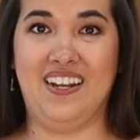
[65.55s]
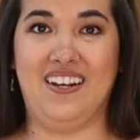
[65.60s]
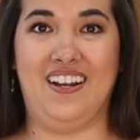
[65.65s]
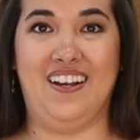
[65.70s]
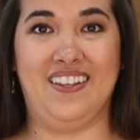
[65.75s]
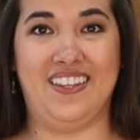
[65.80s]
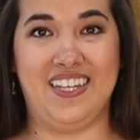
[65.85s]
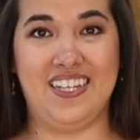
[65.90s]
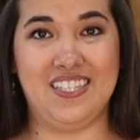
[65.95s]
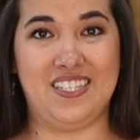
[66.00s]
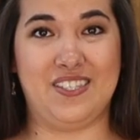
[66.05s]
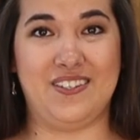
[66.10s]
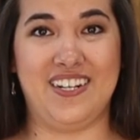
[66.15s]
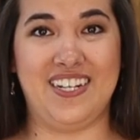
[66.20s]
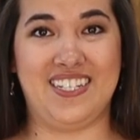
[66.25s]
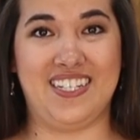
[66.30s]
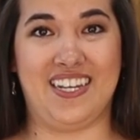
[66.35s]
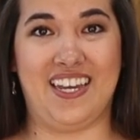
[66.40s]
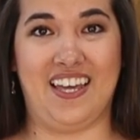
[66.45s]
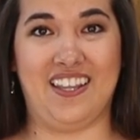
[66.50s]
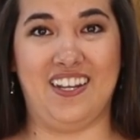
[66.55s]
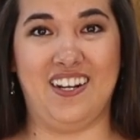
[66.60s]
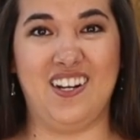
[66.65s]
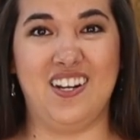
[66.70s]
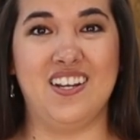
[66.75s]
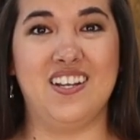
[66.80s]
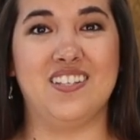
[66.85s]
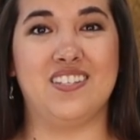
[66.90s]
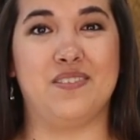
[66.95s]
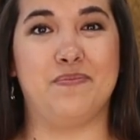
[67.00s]
Now these three
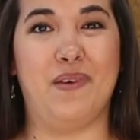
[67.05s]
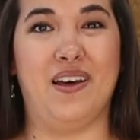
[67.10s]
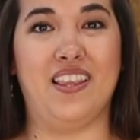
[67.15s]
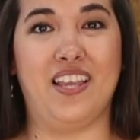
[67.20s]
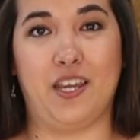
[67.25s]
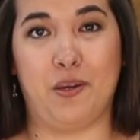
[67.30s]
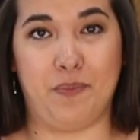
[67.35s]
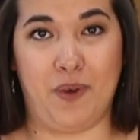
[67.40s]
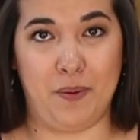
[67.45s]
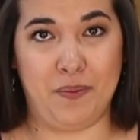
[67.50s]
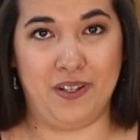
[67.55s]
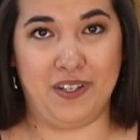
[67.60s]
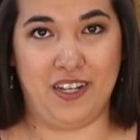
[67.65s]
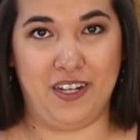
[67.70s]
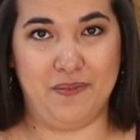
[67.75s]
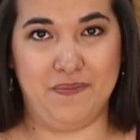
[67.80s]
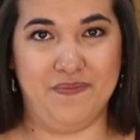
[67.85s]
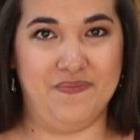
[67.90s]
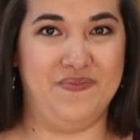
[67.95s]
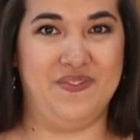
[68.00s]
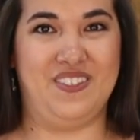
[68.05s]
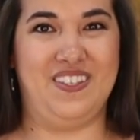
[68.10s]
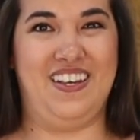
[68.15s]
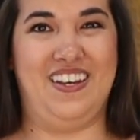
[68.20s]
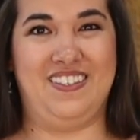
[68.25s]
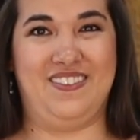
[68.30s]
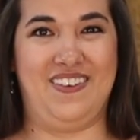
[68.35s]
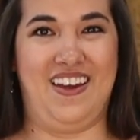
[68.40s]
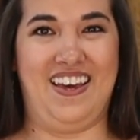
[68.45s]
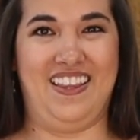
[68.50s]
together smell like bubblegum, so
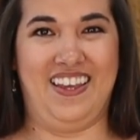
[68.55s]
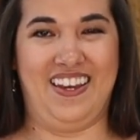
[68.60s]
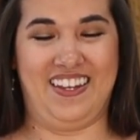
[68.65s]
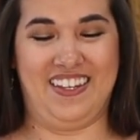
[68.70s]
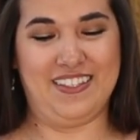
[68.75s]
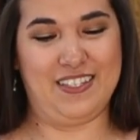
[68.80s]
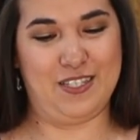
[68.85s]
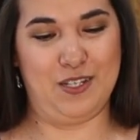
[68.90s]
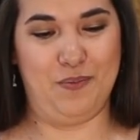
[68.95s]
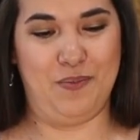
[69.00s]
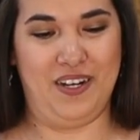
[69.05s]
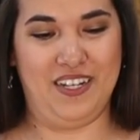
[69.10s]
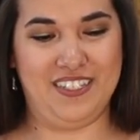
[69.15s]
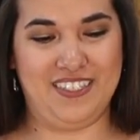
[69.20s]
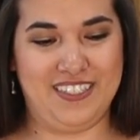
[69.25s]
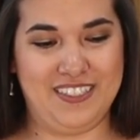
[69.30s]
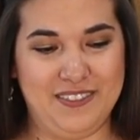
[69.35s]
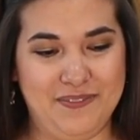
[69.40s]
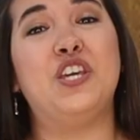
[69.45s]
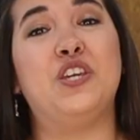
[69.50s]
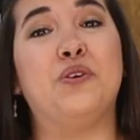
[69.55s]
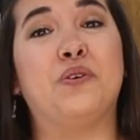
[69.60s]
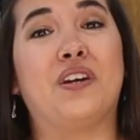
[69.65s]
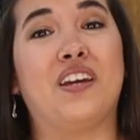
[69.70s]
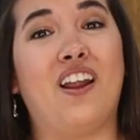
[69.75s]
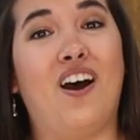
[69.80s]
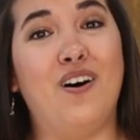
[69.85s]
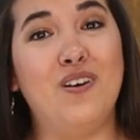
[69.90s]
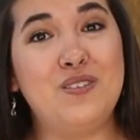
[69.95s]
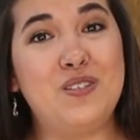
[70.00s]
that's why I like it so much. You
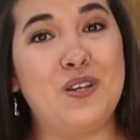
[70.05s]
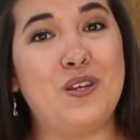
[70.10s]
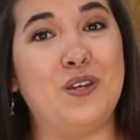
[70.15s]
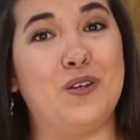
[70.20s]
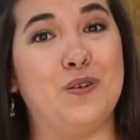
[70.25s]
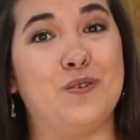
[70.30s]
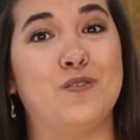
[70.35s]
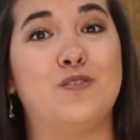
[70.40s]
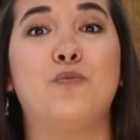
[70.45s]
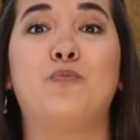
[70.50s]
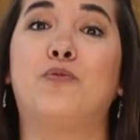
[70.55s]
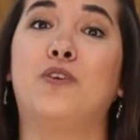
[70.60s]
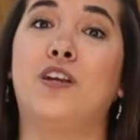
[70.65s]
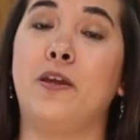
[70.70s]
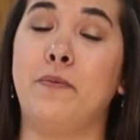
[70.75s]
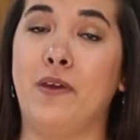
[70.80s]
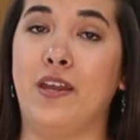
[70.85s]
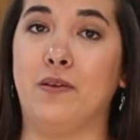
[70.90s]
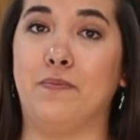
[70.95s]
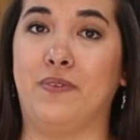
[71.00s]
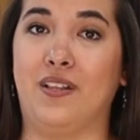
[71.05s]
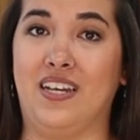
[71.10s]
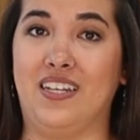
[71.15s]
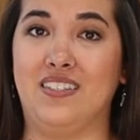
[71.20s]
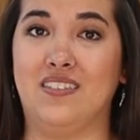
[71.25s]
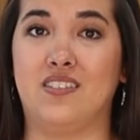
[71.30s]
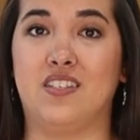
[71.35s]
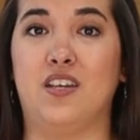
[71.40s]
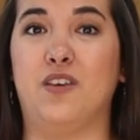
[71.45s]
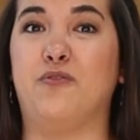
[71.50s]
can also use pre-made
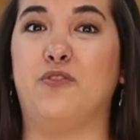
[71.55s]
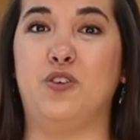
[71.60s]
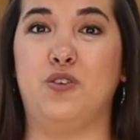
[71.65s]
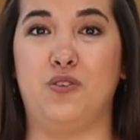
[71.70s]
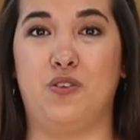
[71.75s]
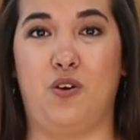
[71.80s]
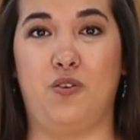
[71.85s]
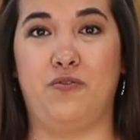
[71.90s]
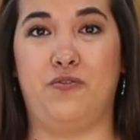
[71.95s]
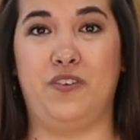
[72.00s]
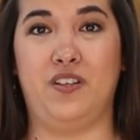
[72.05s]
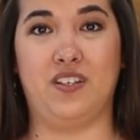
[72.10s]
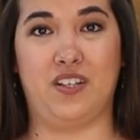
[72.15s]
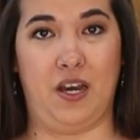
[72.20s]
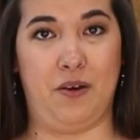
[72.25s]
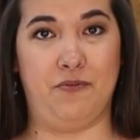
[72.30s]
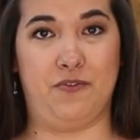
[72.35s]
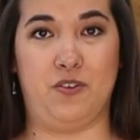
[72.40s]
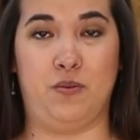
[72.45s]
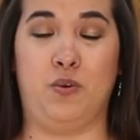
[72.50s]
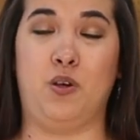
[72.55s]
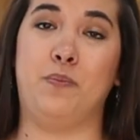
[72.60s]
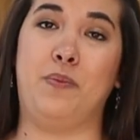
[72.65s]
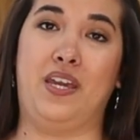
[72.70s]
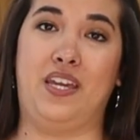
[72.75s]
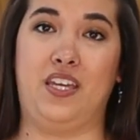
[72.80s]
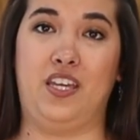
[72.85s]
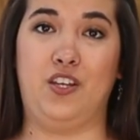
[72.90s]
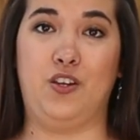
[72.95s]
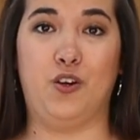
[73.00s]
blends if you don't feel comfortable
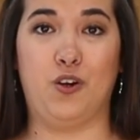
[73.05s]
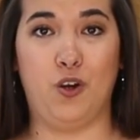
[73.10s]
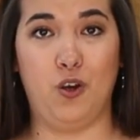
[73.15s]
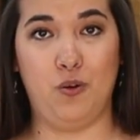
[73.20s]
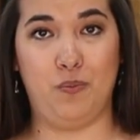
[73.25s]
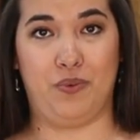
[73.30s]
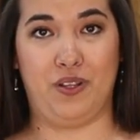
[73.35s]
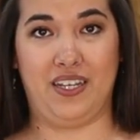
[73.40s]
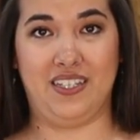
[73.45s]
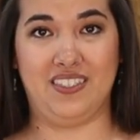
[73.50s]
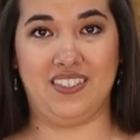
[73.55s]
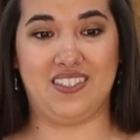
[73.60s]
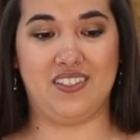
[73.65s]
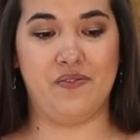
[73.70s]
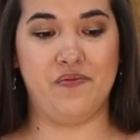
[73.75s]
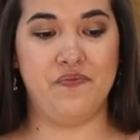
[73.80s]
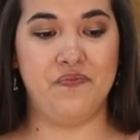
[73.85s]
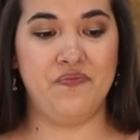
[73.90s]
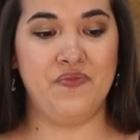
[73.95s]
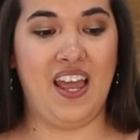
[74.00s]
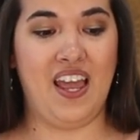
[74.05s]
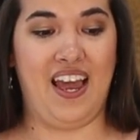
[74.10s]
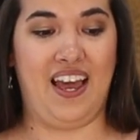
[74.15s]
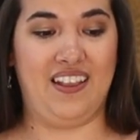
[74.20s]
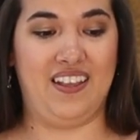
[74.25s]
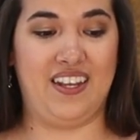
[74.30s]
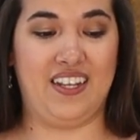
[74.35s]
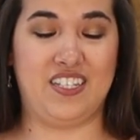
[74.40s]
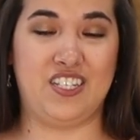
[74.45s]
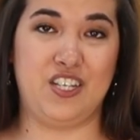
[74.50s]
making your own blends. I
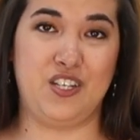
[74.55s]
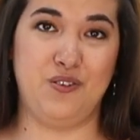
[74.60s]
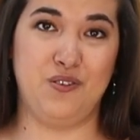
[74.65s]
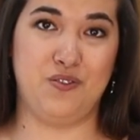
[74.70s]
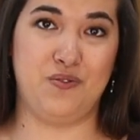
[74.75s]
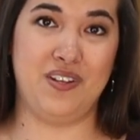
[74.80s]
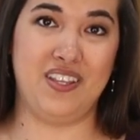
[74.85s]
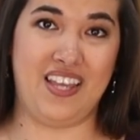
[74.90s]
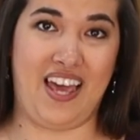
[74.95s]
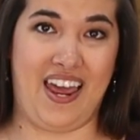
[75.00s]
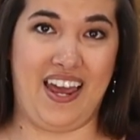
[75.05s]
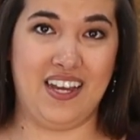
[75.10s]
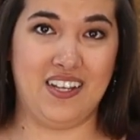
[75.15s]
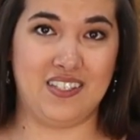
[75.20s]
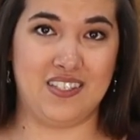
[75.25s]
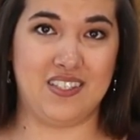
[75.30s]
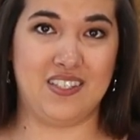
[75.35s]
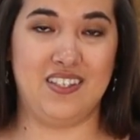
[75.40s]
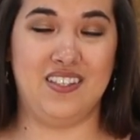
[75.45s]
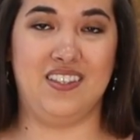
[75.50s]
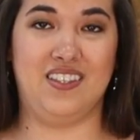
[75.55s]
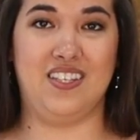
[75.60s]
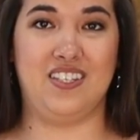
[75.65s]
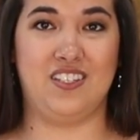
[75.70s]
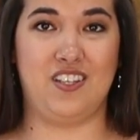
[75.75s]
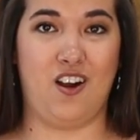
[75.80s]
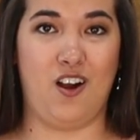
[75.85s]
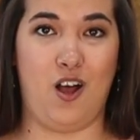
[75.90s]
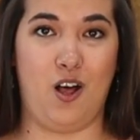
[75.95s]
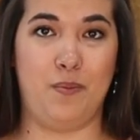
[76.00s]
like to use Relax.
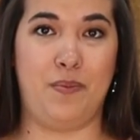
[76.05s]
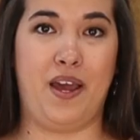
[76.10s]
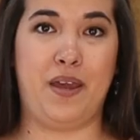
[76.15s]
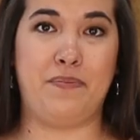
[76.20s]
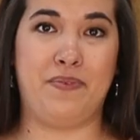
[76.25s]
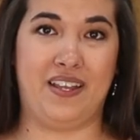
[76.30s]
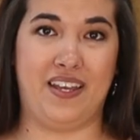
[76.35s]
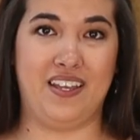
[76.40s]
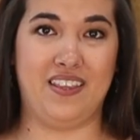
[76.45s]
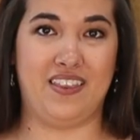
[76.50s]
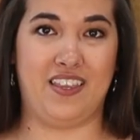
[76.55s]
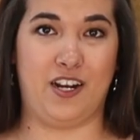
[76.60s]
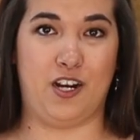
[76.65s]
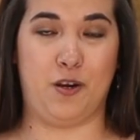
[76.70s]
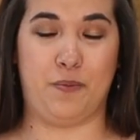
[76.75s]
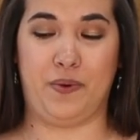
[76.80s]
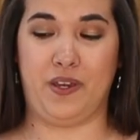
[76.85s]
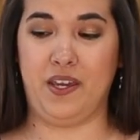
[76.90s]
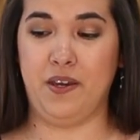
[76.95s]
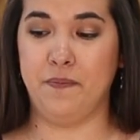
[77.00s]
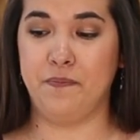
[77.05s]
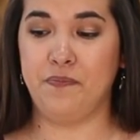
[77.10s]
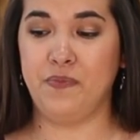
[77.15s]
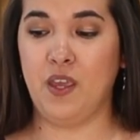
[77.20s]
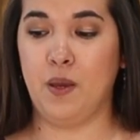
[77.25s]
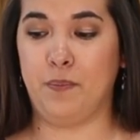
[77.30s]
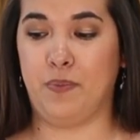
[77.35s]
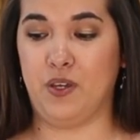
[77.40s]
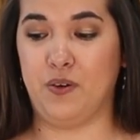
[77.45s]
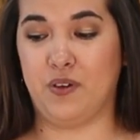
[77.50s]
These are all by Plant Therapy,
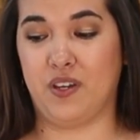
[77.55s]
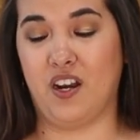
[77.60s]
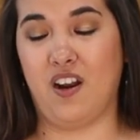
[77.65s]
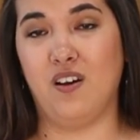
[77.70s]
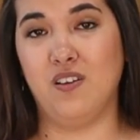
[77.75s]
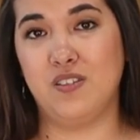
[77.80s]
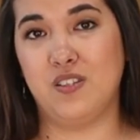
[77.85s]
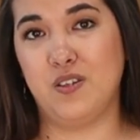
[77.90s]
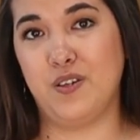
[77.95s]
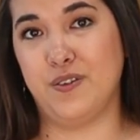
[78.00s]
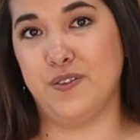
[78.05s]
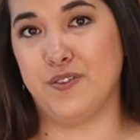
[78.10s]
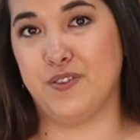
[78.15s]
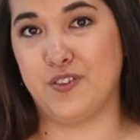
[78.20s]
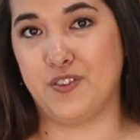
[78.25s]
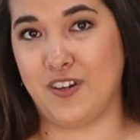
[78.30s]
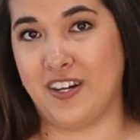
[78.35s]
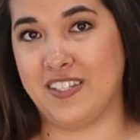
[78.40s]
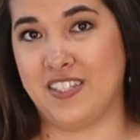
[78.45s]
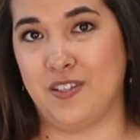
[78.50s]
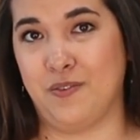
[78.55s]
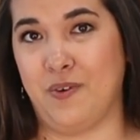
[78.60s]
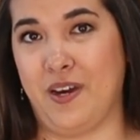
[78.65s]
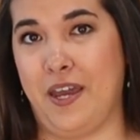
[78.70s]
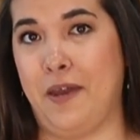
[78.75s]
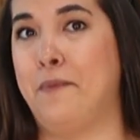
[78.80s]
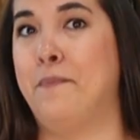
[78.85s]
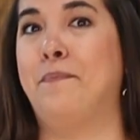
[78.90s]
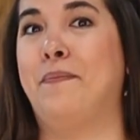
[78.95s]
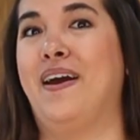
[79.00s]
but you can also use Stress
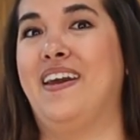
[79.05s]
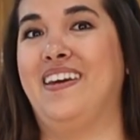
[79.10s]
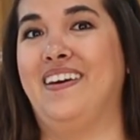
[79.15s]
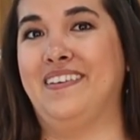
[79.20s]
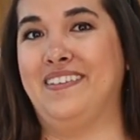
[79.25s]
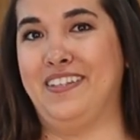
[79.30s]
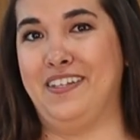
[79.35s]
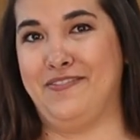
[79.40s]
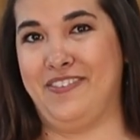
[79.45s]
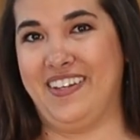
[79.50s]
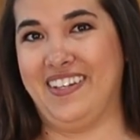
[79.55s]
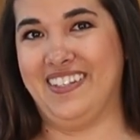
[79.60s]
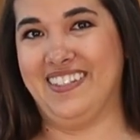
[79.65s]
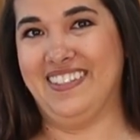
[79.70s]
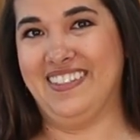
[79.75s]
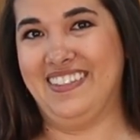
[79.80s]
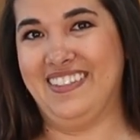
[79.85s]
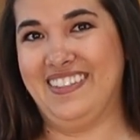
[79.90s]
Away by Young Living.